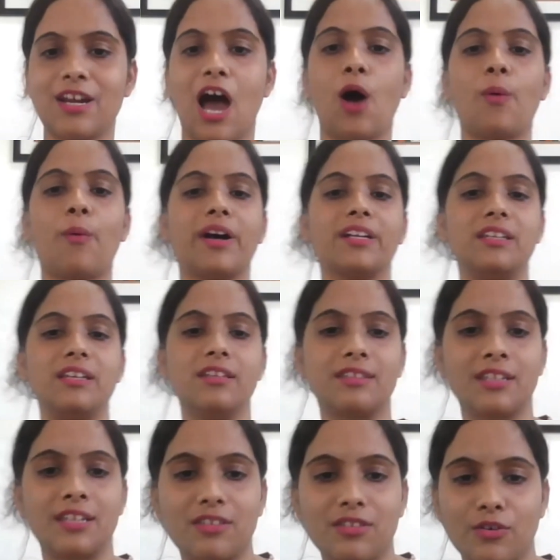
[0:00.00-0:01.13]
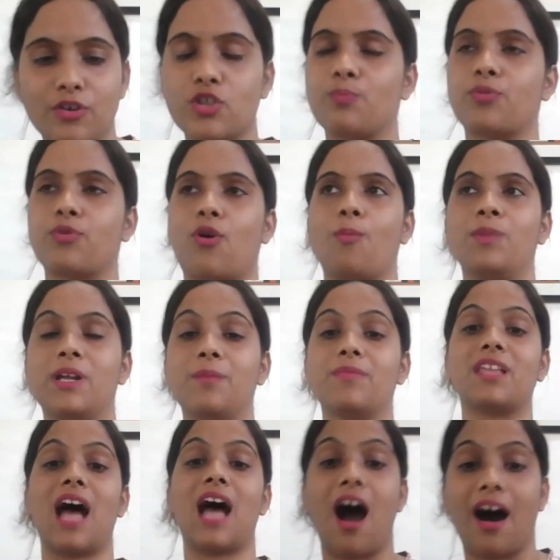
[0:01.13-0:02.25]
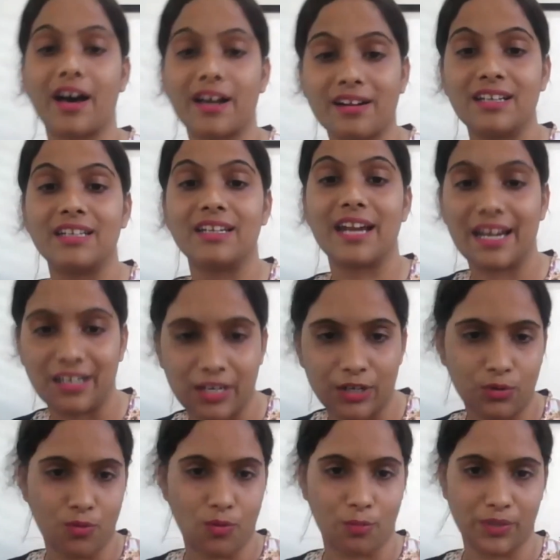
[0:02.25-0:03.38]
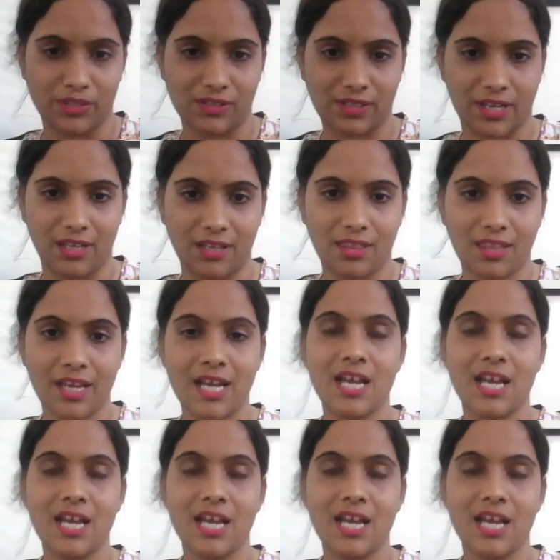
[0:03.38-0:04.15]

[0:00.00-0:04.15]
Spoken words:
how are these research problems are related to open science,